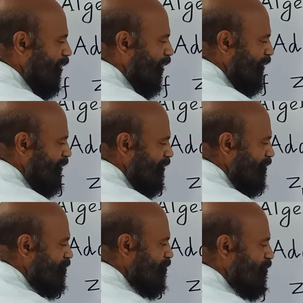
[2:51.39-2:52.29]

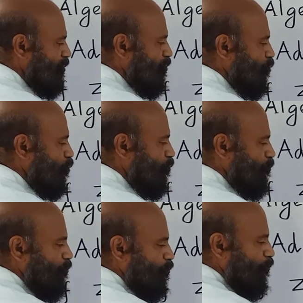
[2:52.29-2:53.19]

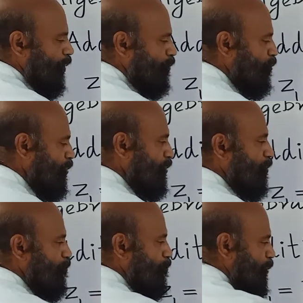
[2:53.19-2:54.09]

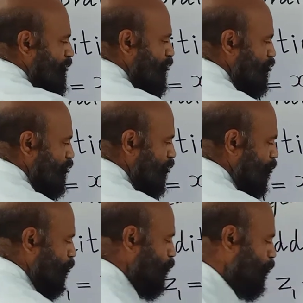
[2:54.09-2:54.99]
y1 plus
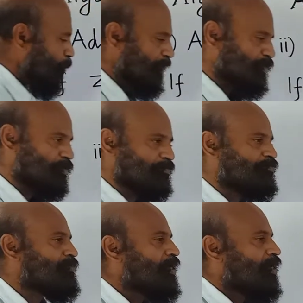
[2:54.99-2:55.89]
y2.
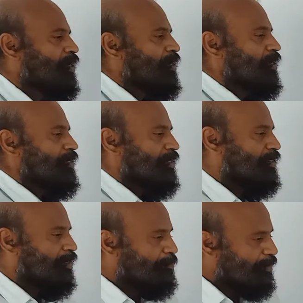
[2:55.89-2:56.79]

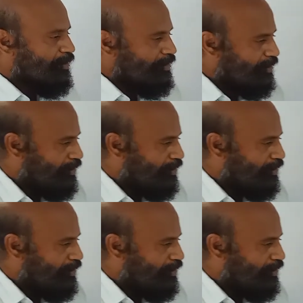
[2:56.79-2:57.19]
It can be